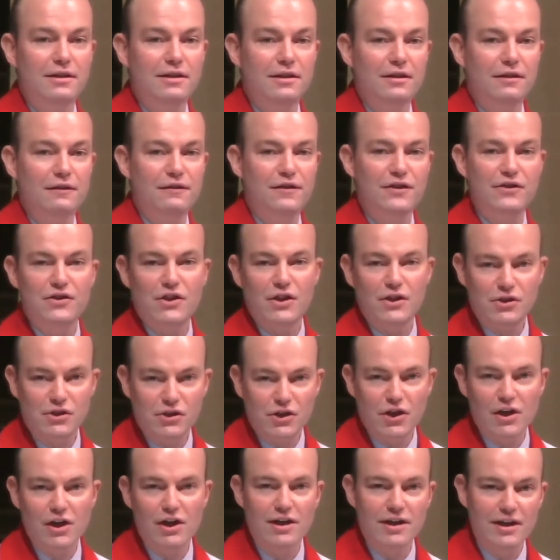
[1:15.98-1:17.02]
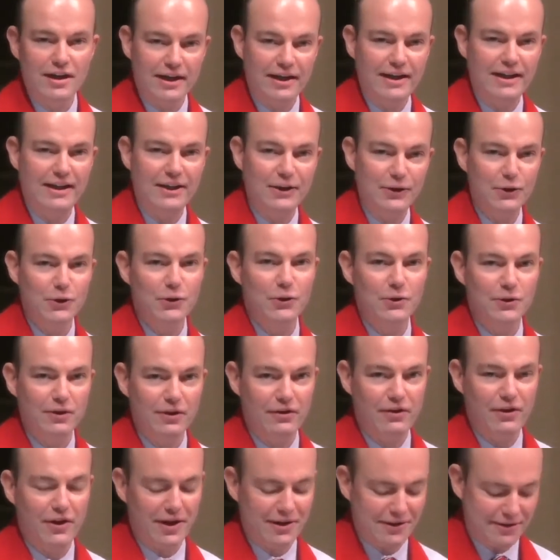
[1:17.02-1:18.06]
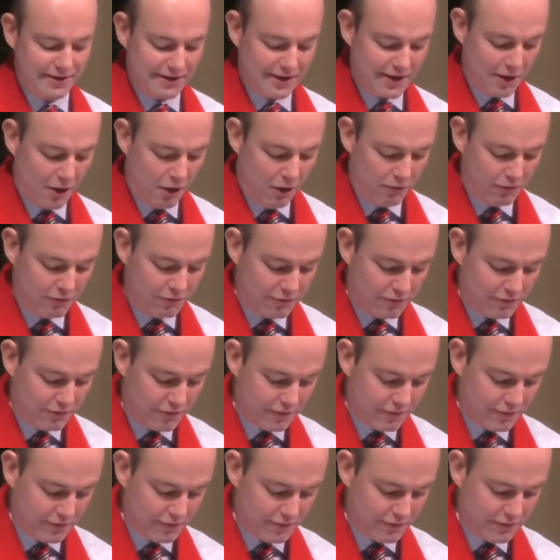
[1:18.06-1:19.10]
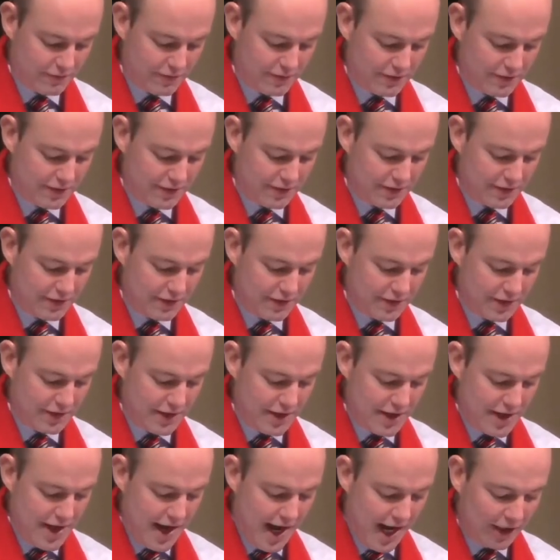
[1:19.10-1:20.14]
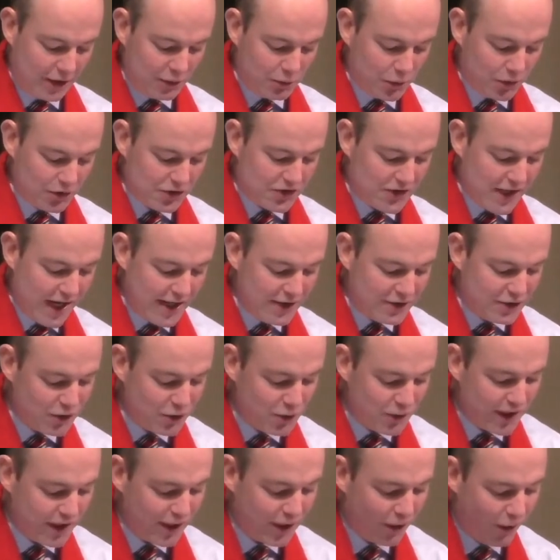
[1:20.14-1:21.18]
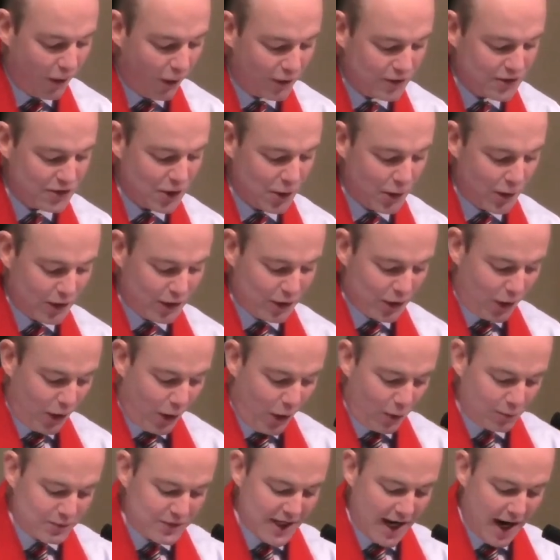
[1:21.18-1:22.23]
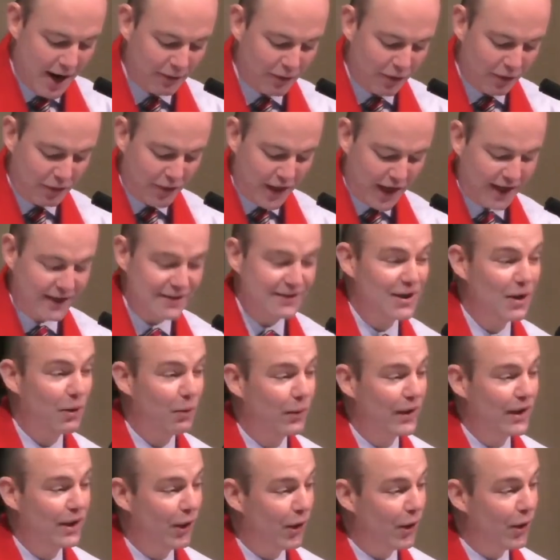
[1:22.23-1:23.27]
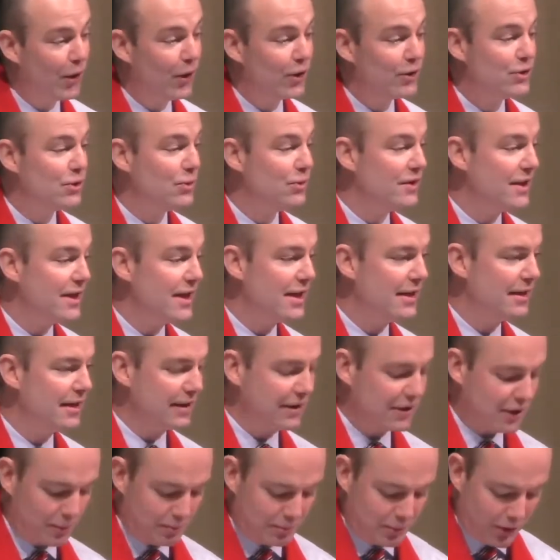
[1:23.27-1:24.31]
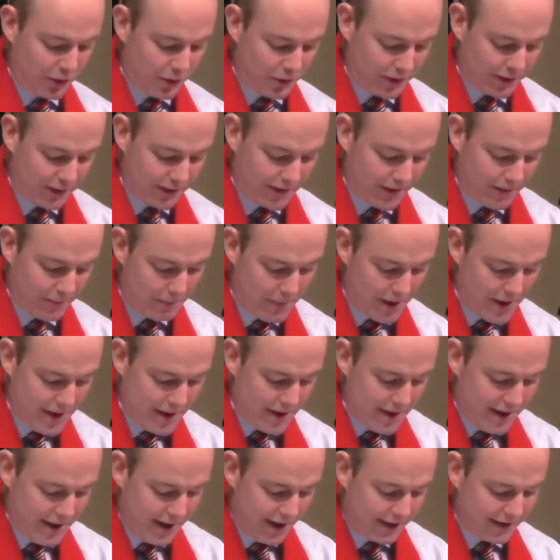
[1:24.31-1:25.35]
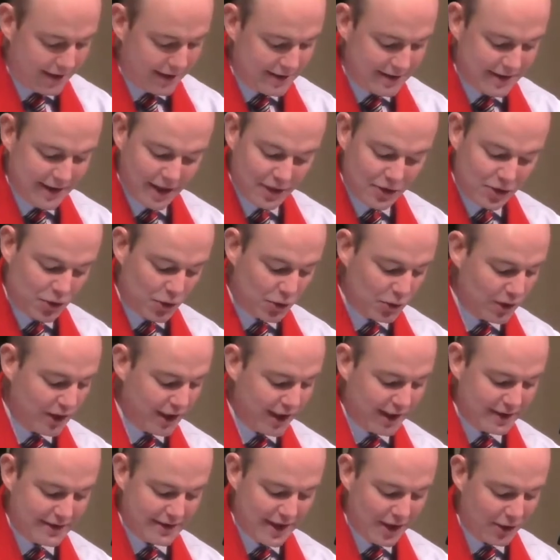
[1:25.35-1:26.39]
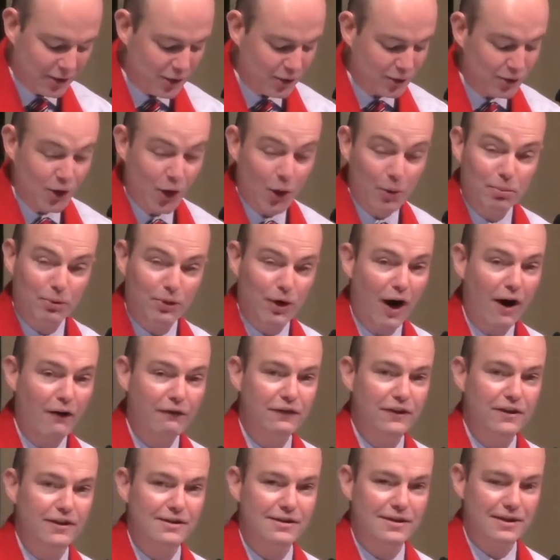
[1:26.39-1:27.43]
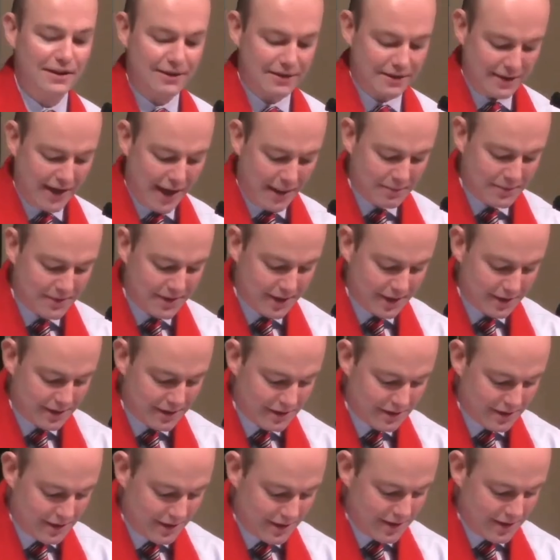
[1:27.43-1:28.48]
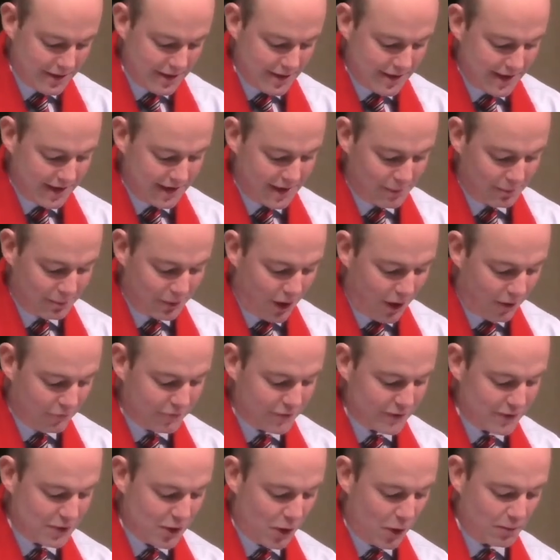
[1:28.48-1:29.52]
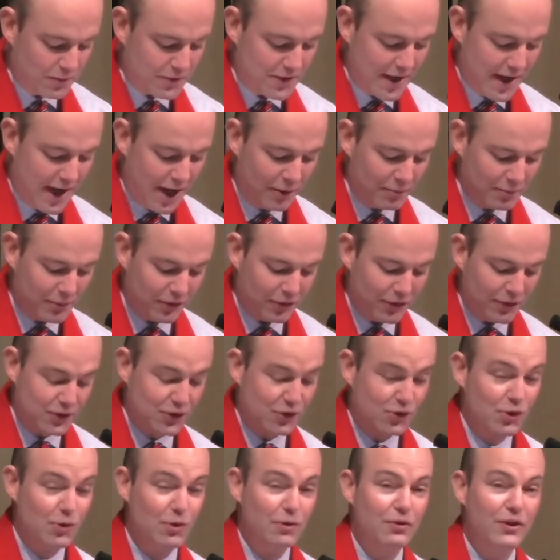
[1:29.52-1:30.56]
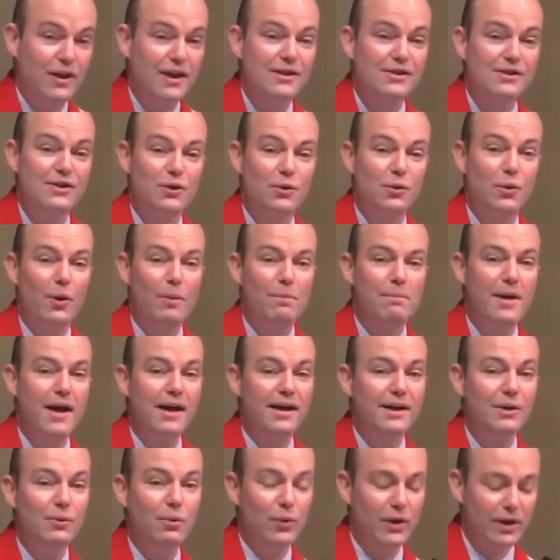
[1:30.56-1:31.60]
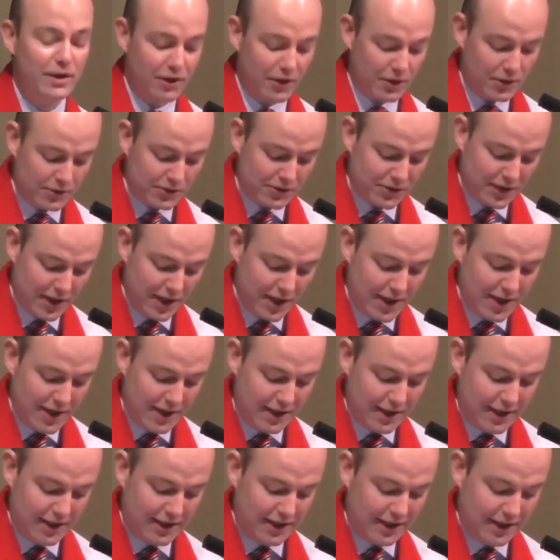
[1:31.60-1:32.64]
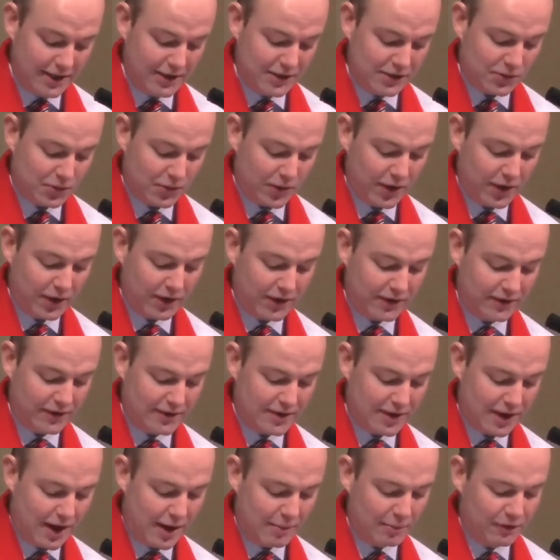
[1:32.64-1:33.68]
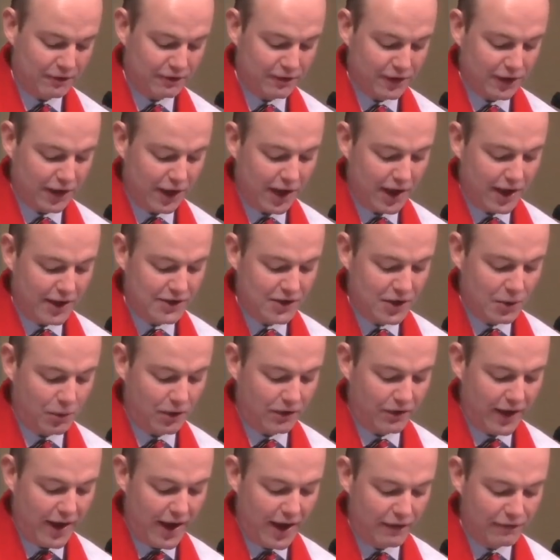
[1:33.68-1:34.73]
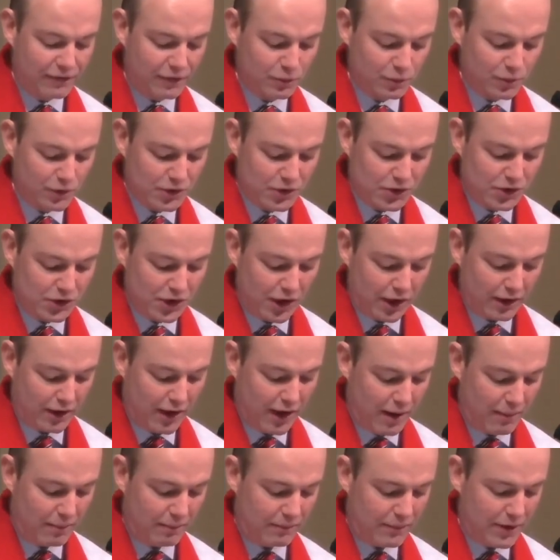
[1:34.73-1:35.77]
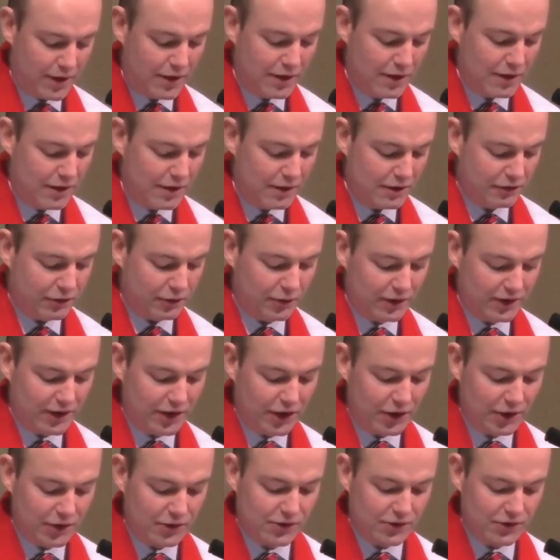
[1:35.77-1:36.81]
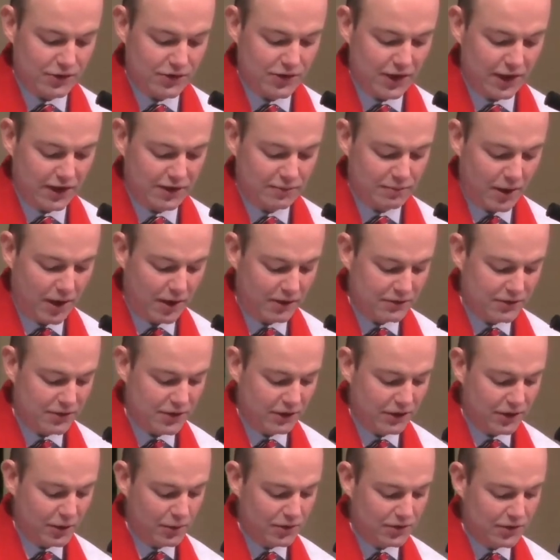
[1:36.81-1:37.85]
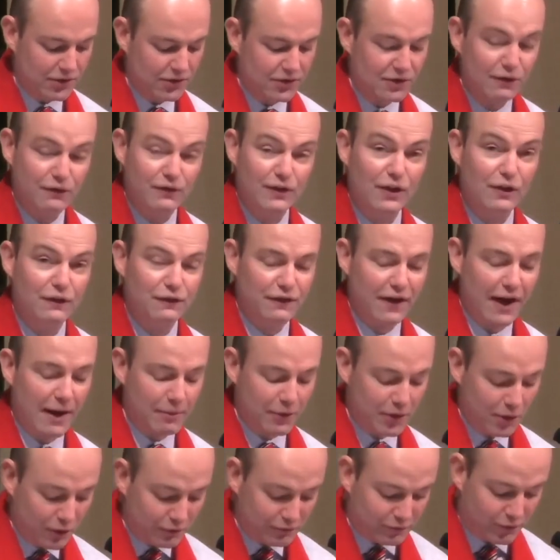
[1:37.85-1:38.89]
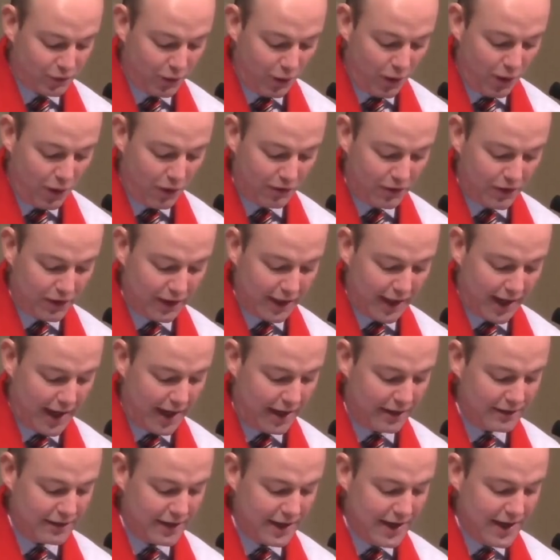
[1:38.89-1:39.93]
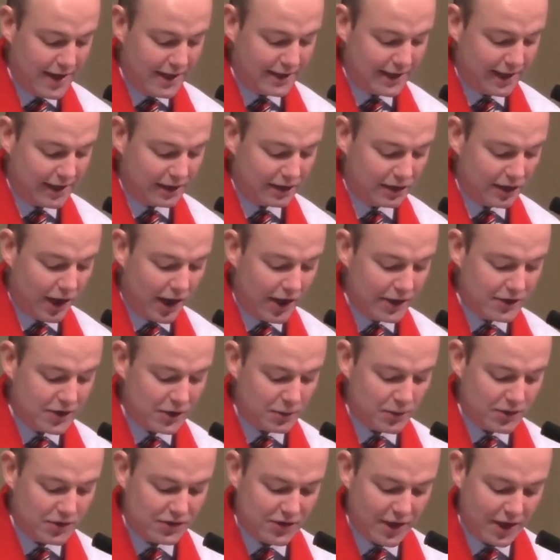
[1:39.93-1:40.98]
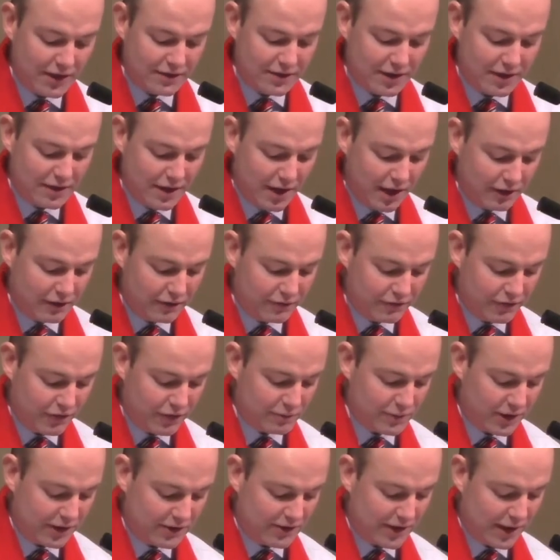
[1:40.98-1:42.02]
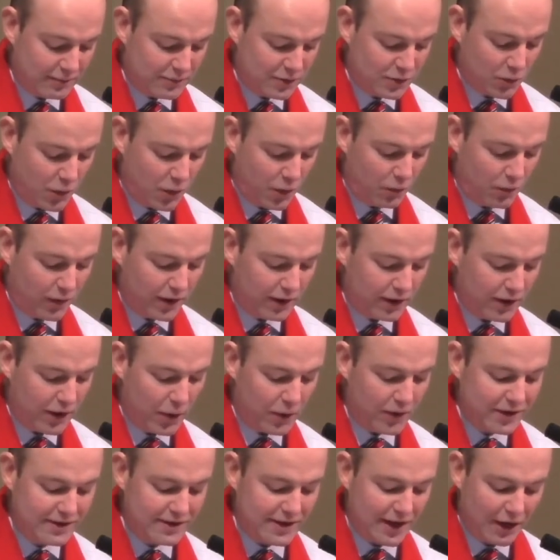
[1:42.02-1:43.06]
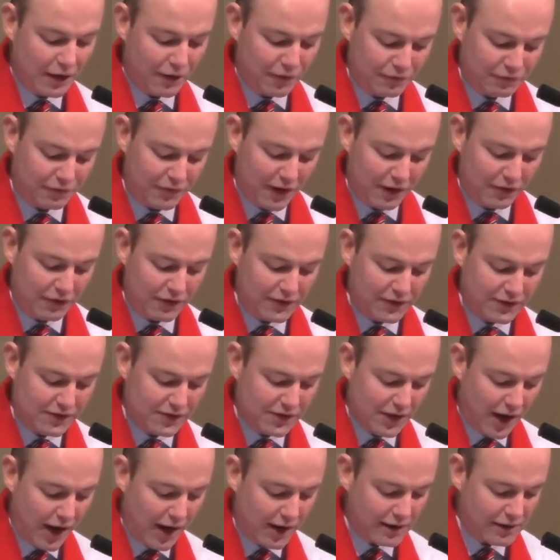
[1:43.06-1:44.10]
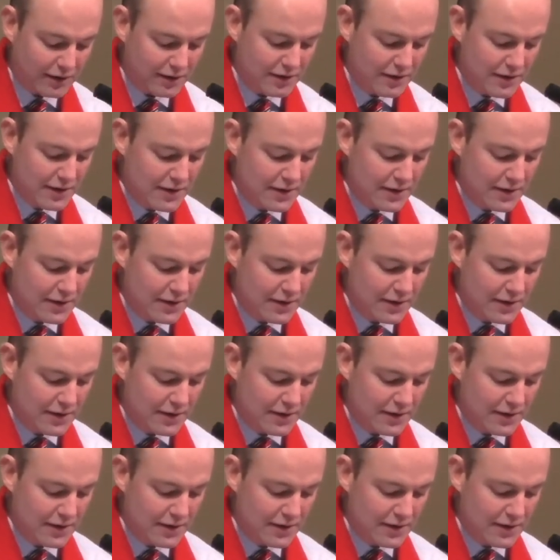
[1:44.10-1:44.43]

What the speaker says: 'Physician, heal thyself.' And you will say, 'Do here also in your hometown the things that we heard you did in Capernaum.' And he said, 'Truly, I tell you, no prophet is accepted in the prophet's hometown. But the truth is, there were many widows in Israel in the time of Elijah, when the heaven was shut up 3 years and 6 months, and there was a severe famine over all the land. Yet Elijah was sent to none of them except to a widow at Zarephath in Sidon.